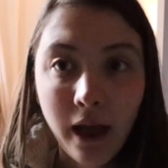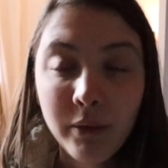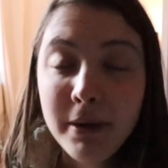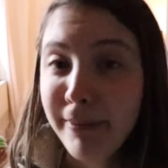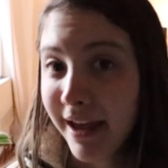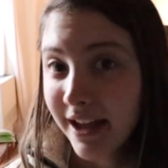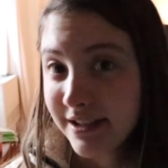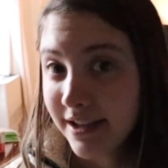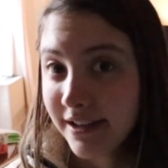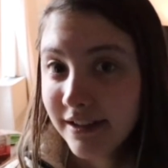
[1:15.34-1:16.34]
I want to bake
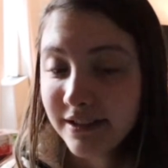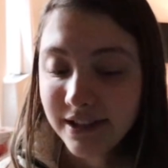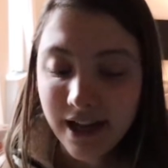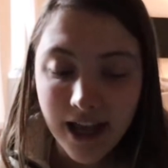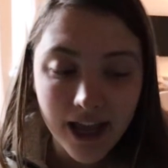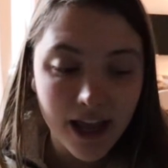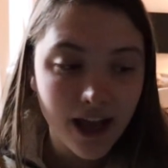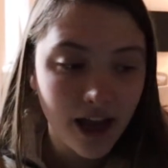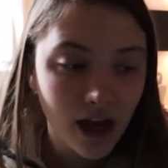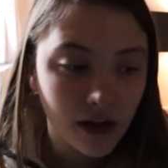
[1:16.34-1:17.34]
a ton.
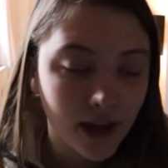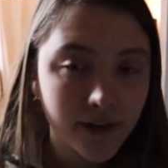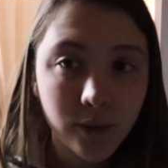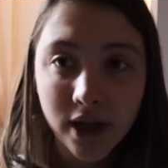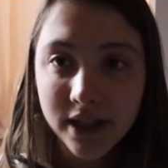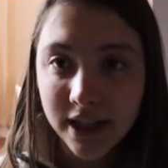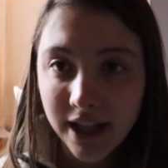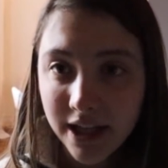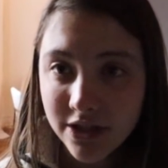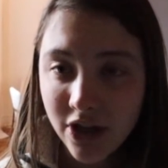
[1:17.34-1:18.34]
Today, I got a lot of work
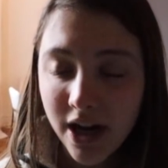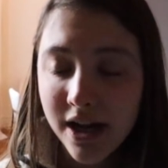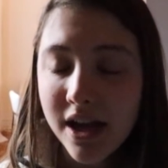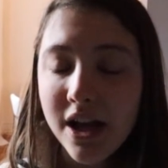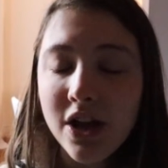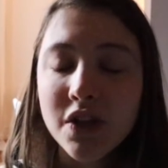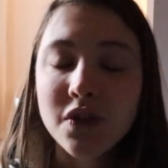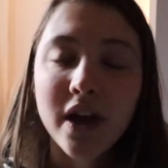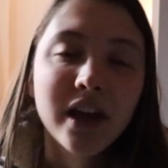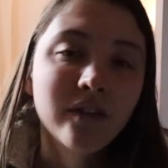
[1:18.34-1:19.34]
done yesterday,
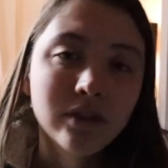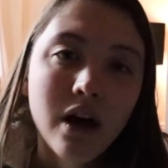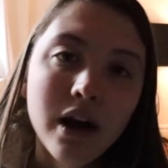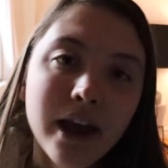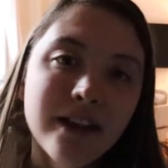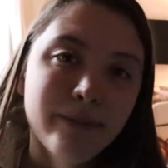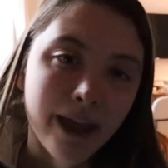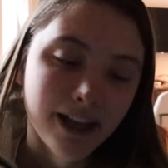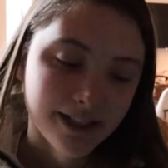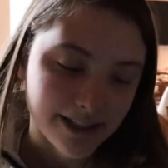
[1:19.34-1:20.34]
so I could vlog and
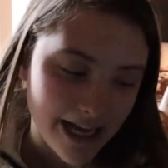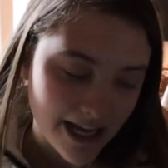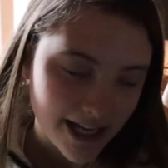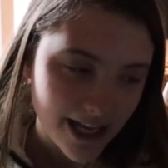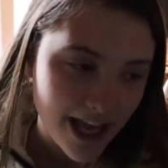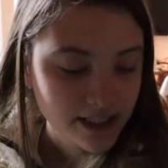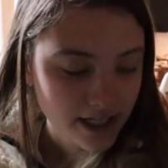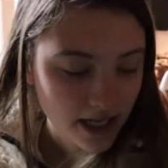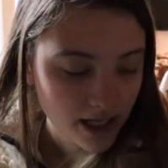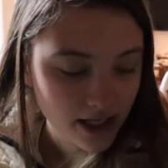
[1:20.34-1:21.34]
bake today.
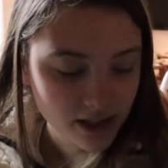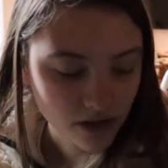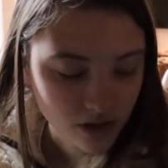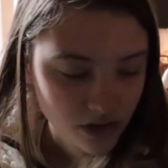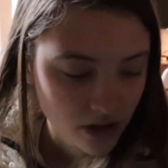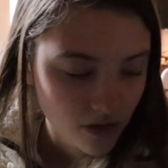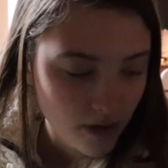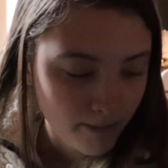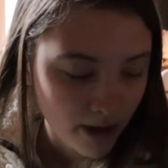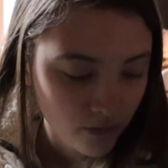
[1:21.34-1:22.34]
Today is
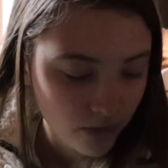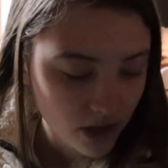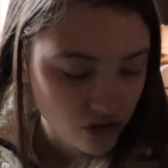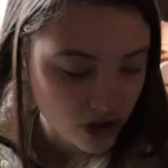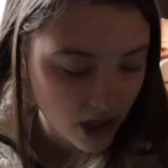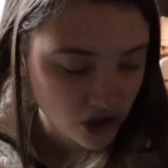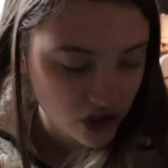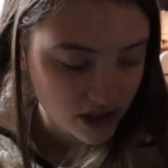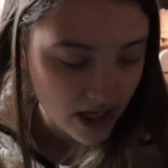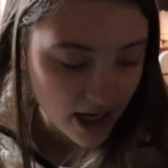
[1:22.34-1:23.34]
also my
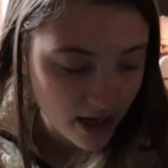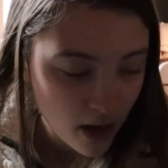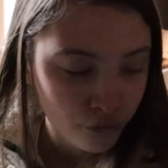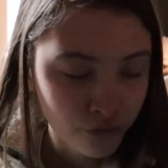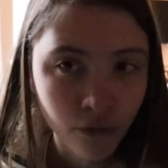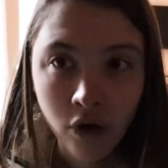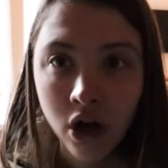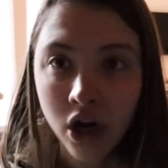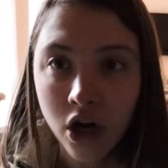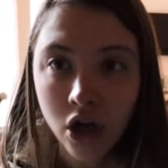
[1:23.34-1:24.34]
reintroduction day
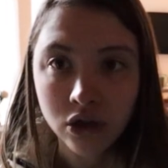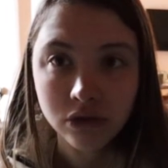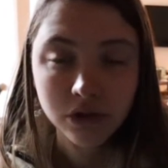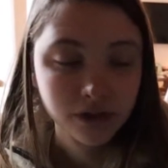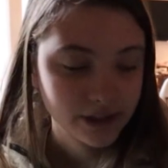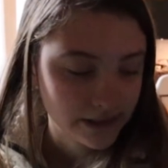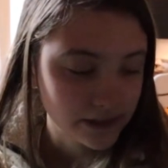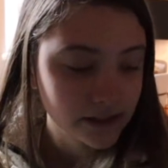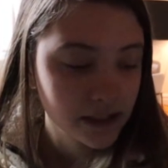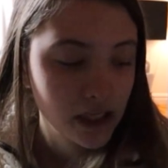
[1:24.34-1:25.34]
for
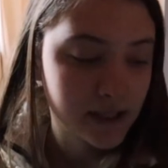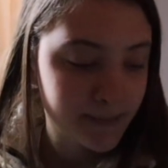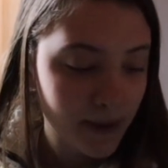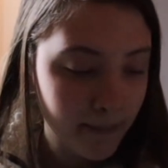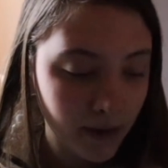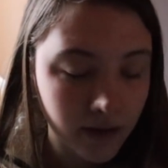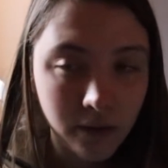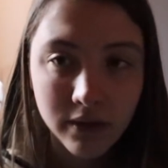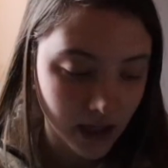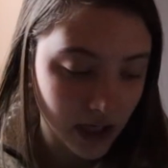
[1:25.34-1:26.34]
gluten, because it's been a
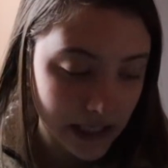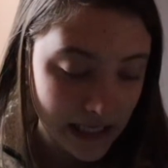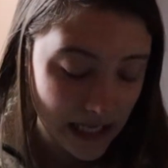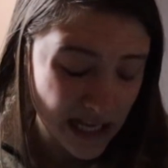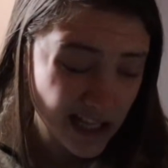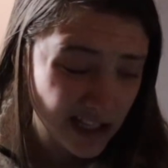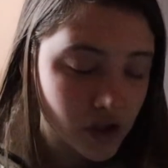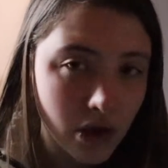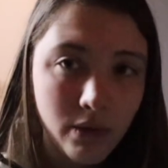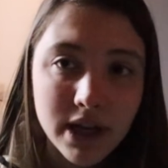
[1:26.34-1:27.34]
month of not eating it.
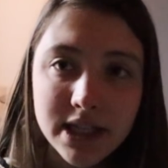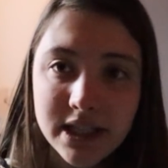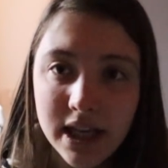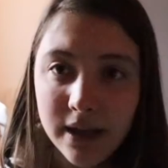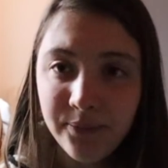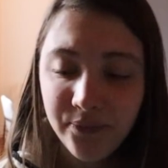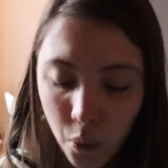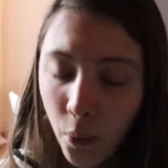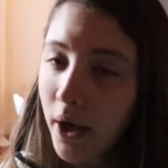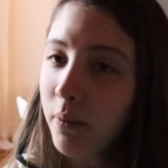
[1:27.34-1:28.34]
So I want to see
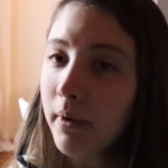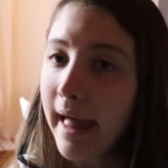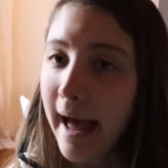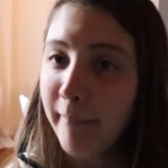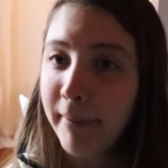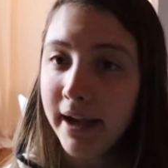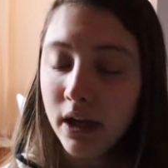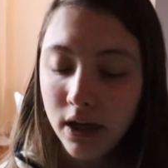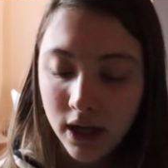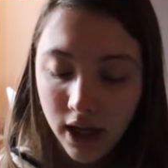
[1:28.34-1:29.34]
what will
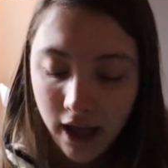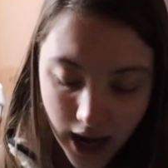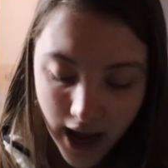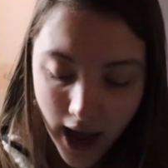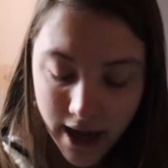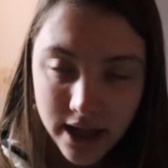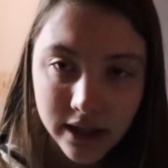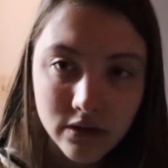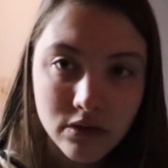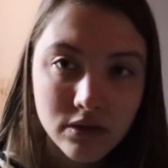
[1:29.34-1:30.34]
happen. I had a
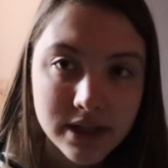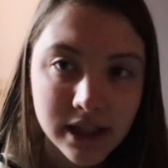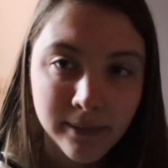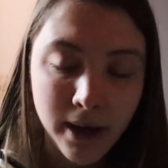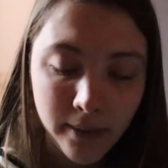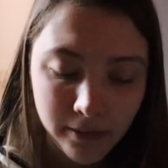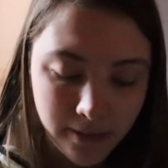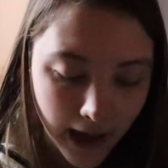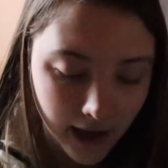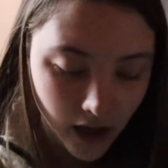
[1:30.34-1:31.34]
little slip
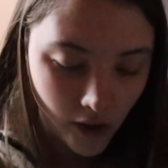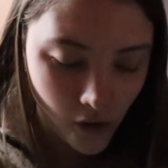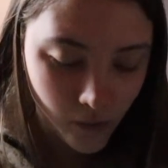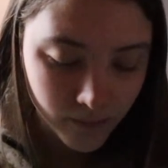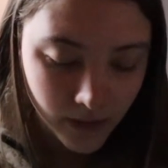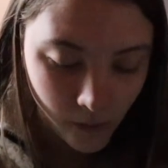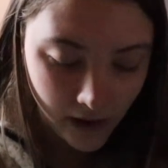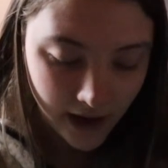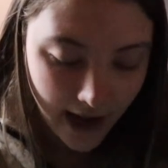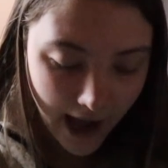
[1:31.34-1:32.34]
up back at home
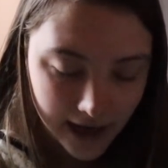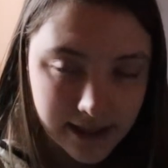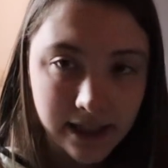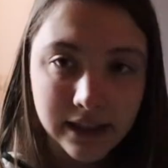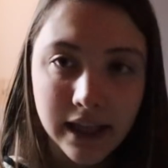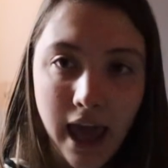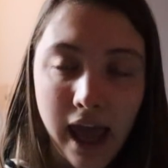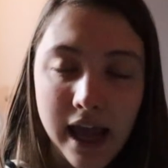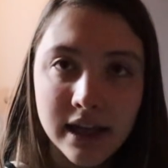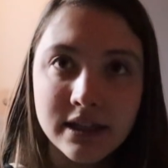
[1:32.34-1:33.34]
where I accidentally
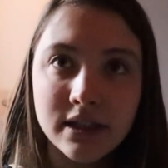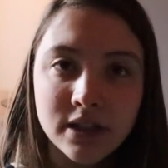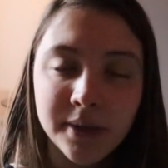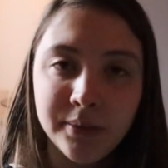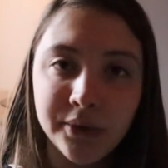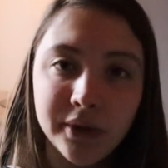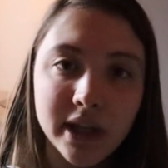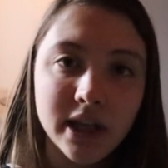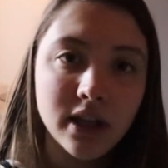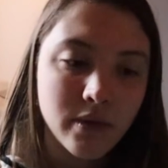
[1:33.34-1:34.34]
ate
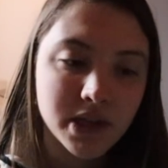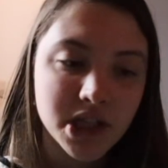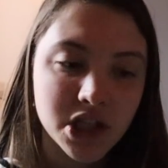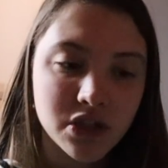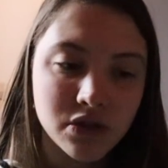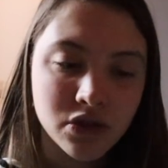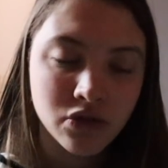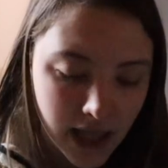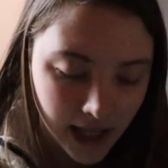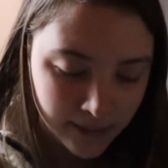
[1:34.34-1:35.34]
tabbouleh. We went to
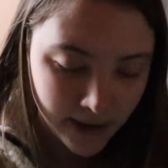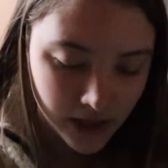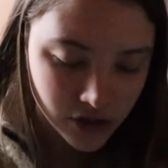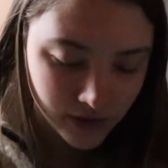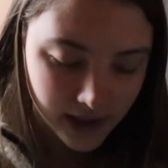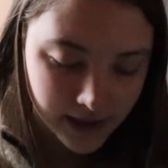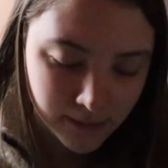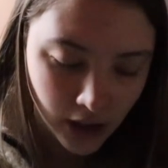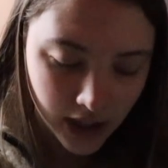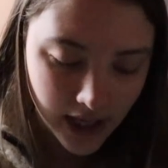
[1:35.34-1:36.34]
this like
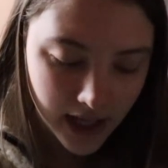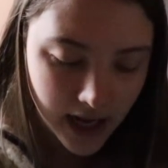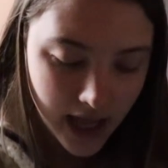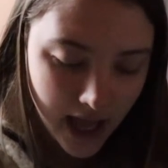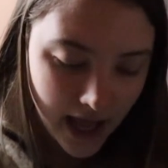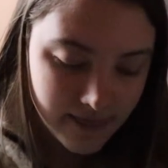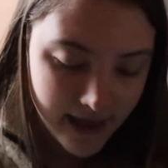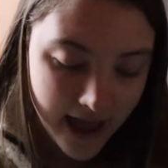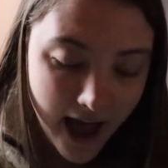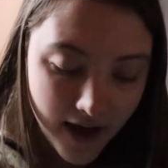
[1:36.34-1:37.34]
Mediterranean market and
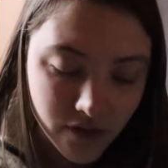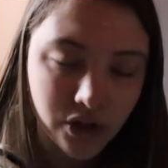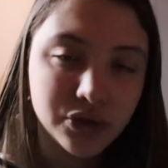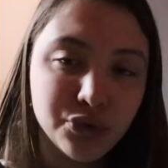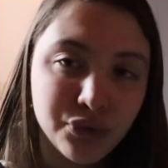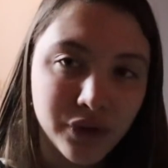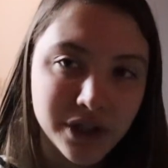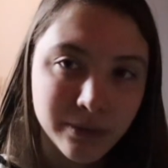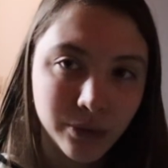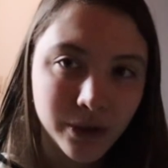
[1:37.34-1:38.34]
they have a
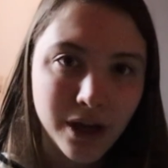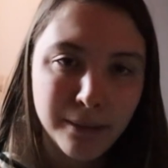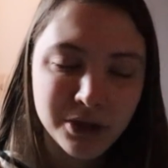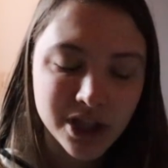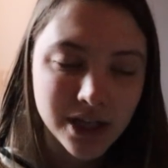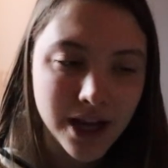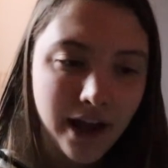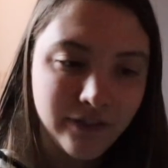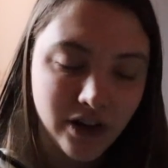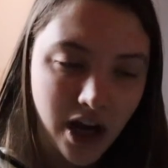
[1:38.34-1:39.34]
gluten-free tabbouleh option.
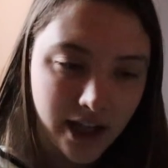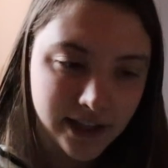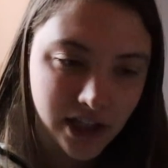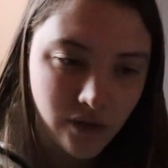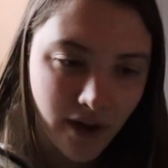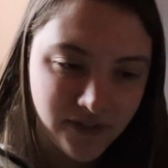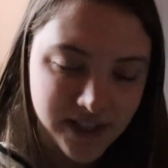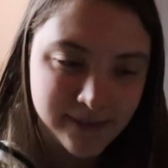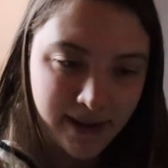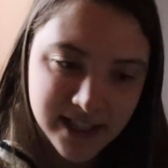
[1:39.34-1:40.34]
I forgot that you have
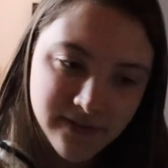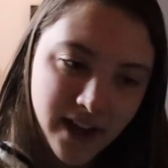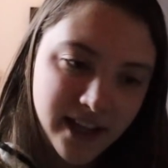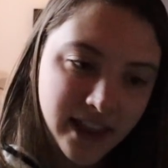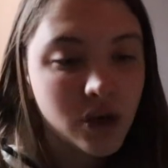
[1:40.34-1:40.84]
to specify.